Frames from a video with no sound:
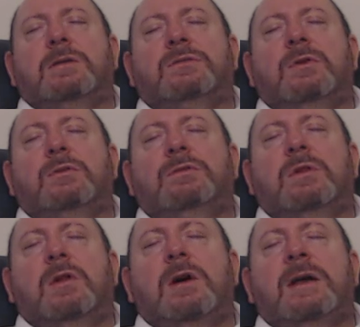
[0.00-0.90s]
As those
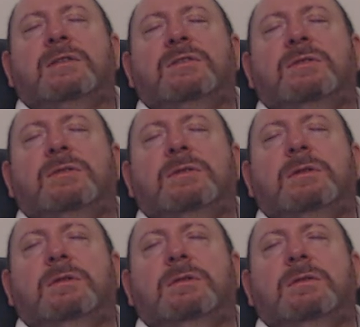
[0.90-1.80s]
lights
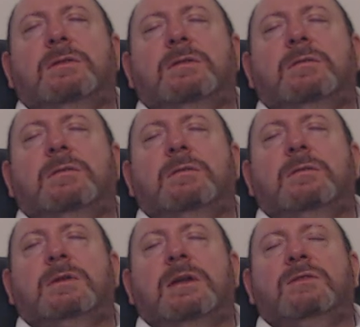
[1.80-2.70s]

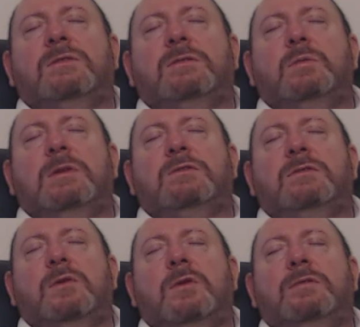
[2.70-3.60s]
get
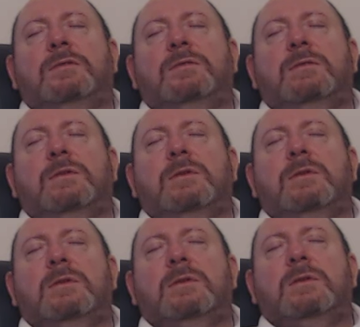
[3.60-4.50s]
switched off
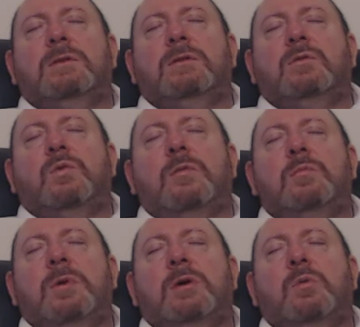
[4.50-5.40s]

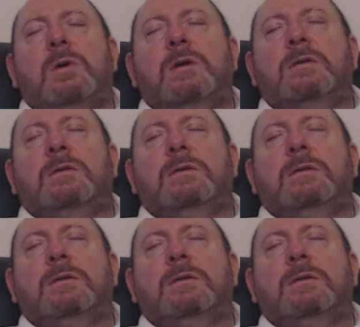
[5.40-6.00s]
one by one,